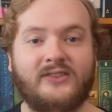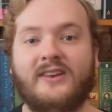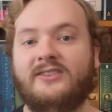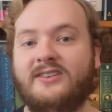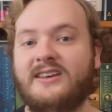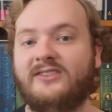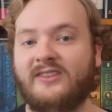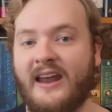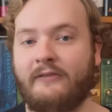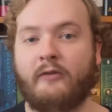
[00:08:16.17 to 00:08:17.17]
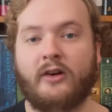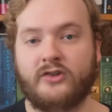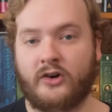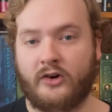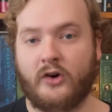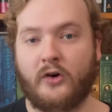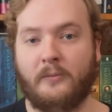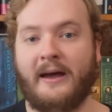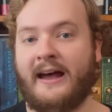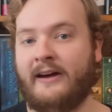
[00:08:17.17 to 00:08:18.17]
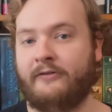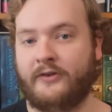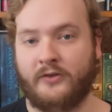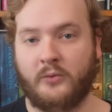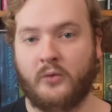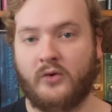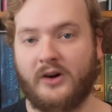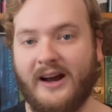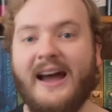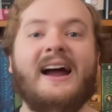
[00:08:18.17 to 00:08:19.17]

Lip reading: since he's never returned home after the war.